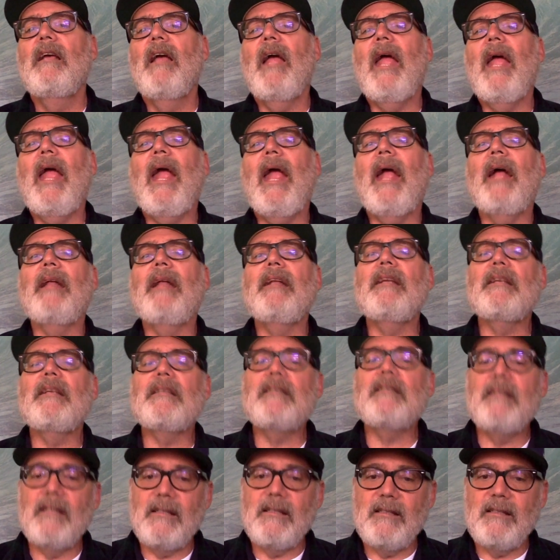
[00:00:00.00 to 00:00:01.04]
and
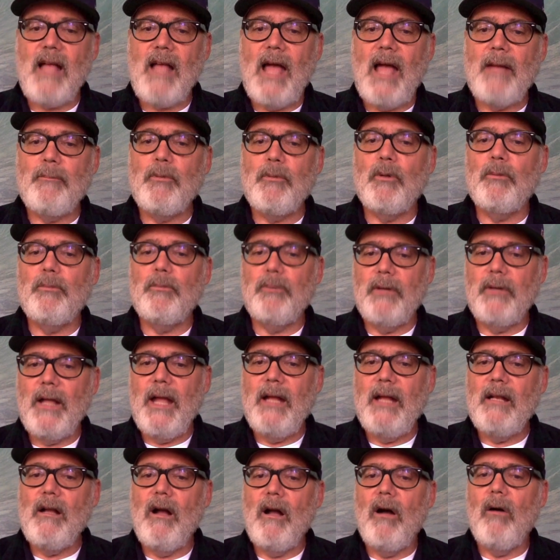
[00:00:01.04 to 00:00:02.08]
his disciple
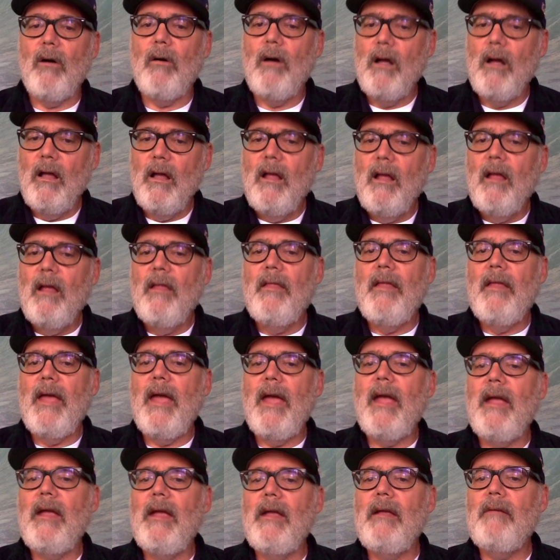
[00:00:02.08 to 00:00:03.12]
Plato,
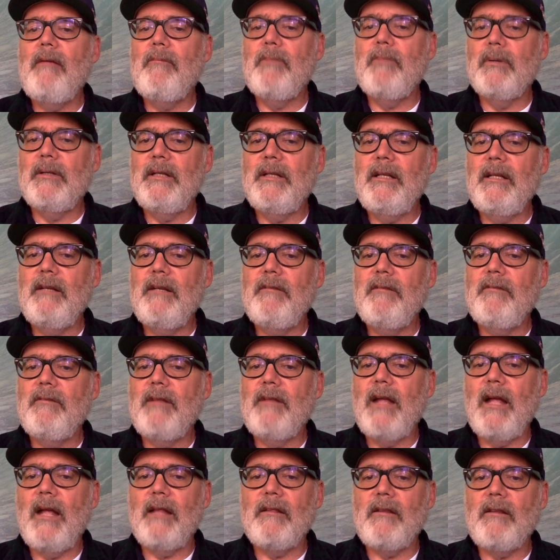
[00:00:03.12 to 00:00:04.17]
they believe
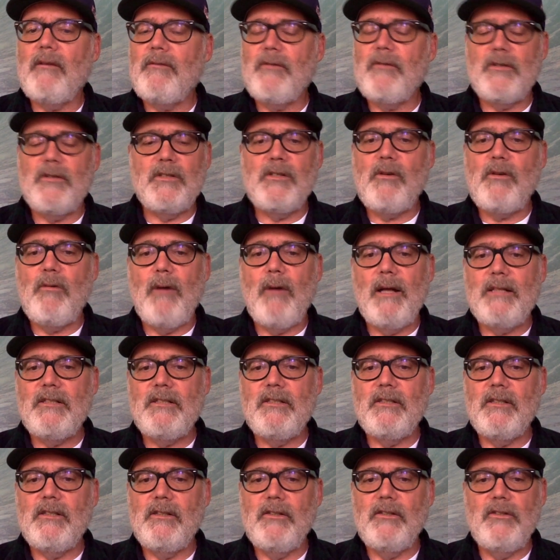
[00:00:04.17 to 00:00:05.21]
that the first
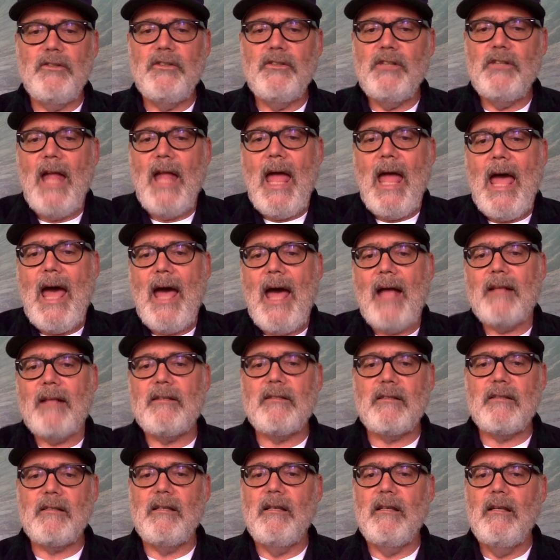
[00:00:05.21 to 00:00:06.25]
question you should
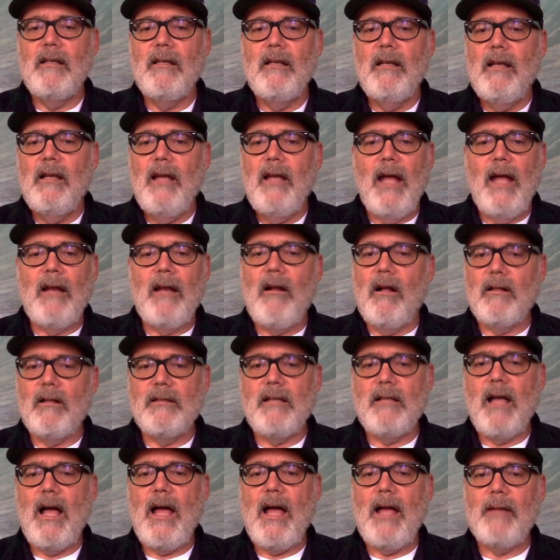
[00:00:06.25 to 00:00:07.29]
ask at all
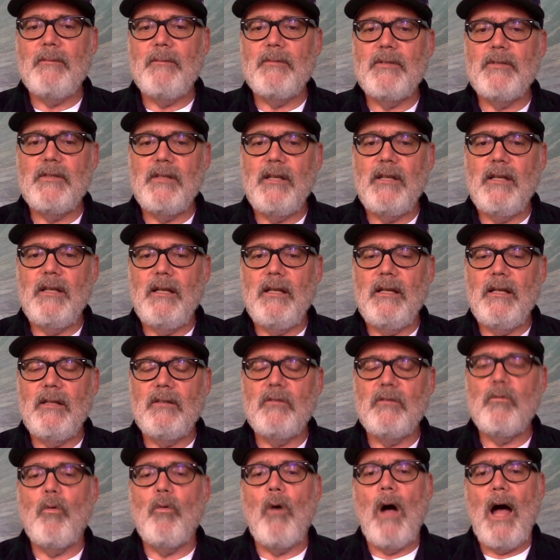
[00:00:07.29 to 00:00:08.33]
times is
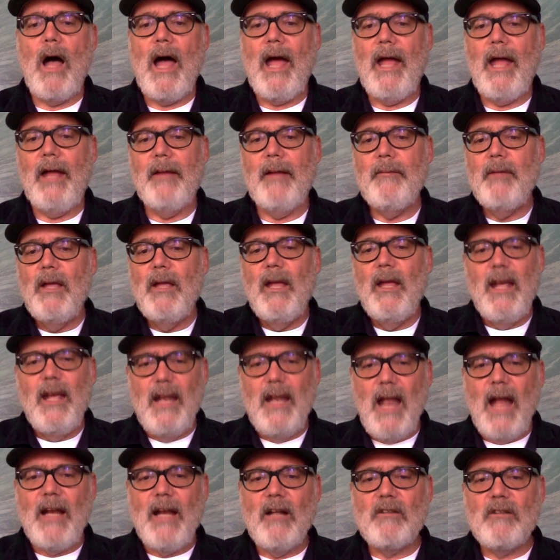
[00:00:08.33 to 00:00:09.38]
why. And
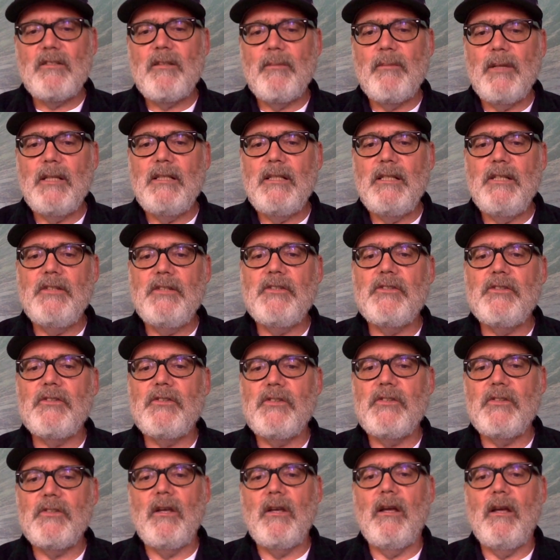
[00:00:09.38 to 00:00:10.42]
I know some of the teachers